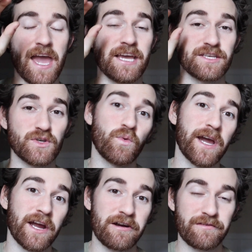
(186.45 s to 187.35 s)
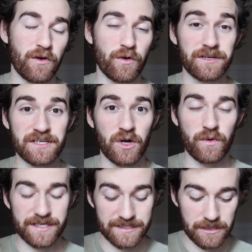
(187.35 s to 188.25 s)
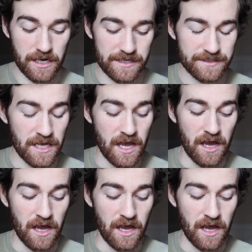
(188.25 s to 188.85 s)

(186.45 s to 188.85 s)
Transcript: a square, of course, it always does.